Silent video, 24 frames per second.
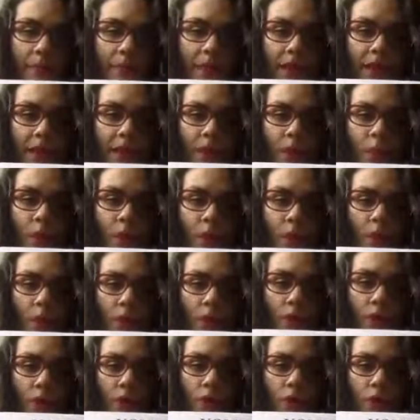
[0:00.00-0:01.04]
Because we
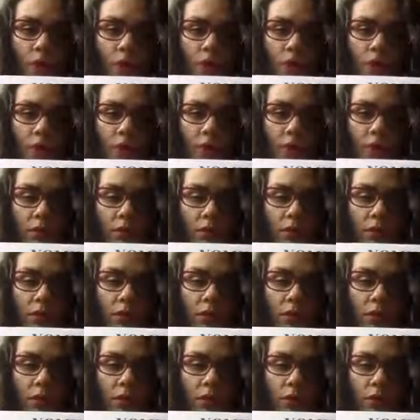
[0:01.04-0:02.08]
want to
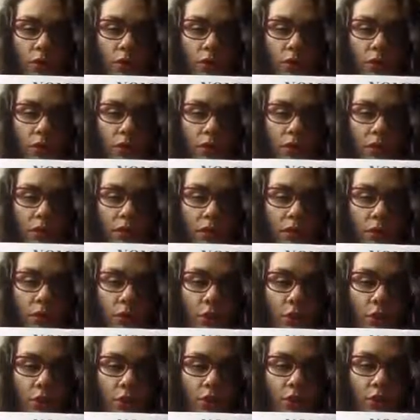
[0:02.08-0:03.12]
use
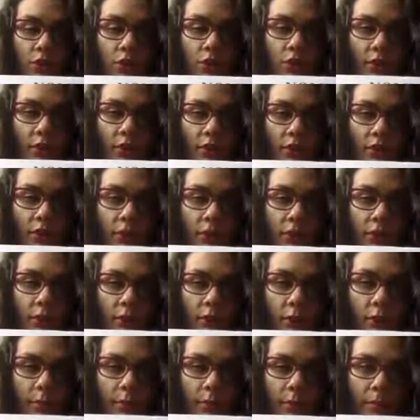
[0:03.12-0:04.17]
neutral
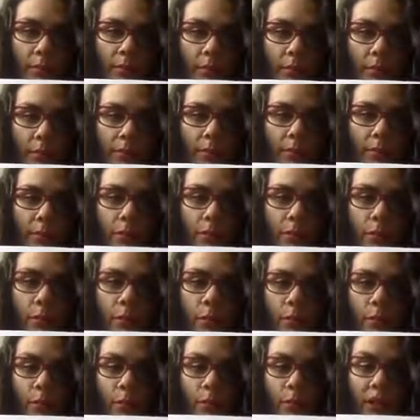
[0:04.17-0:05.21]
form for
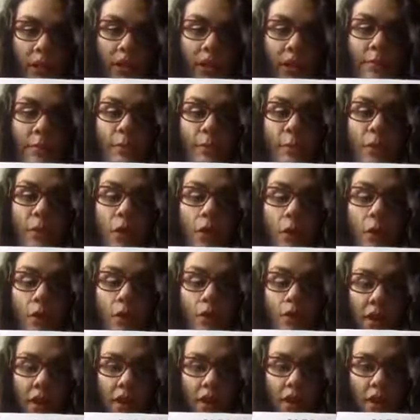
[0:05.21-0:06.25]
both, because
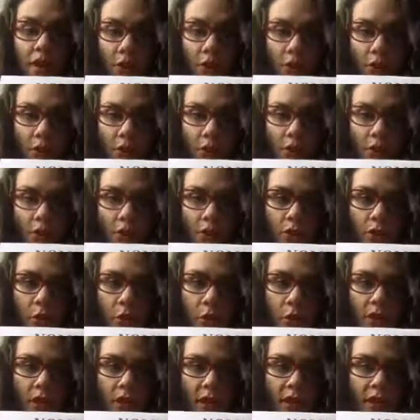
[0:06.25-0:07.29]
both are neutral.
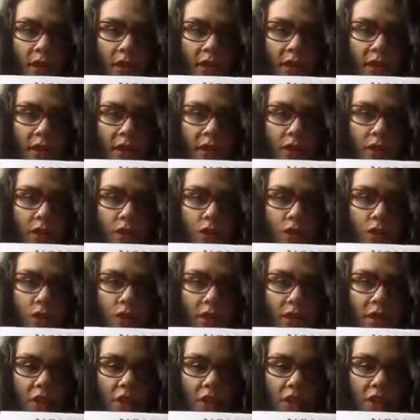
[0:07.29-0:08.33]
So we are not going to
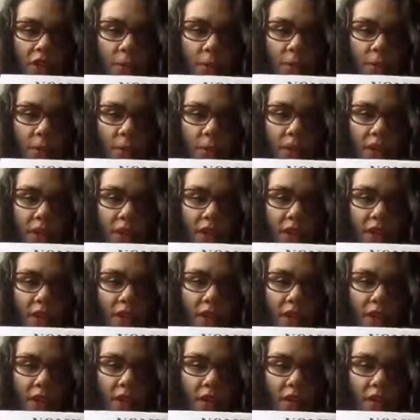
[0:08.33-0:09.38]
change
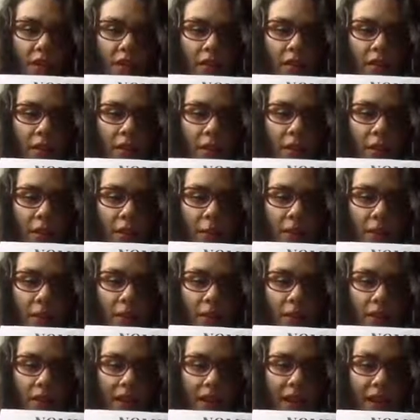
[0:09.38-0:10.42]
the
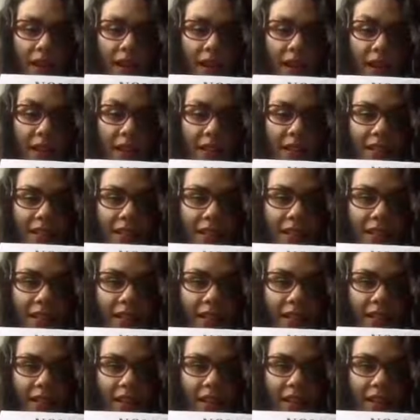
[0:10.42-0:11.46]
last
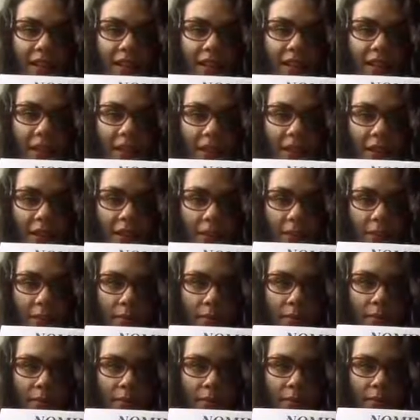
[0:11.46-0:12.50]
ending
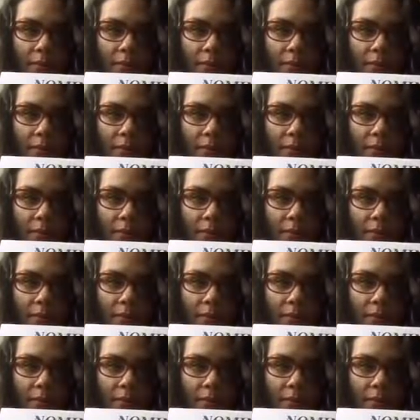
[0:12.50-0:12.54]
here.